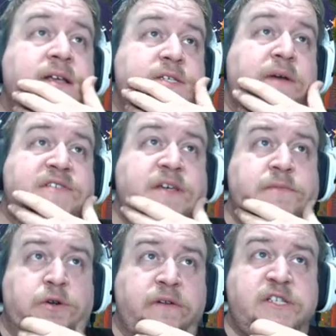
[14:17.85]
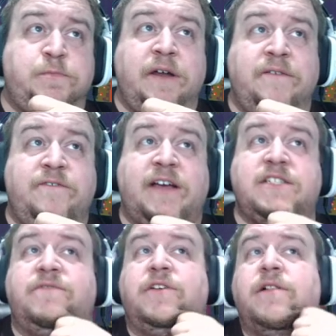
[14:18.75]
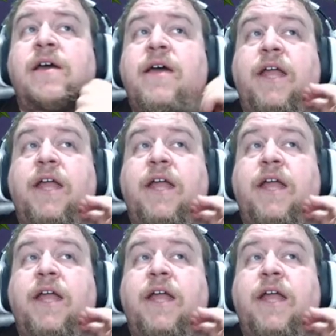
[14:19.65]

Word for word: So we have some sort of spring festival.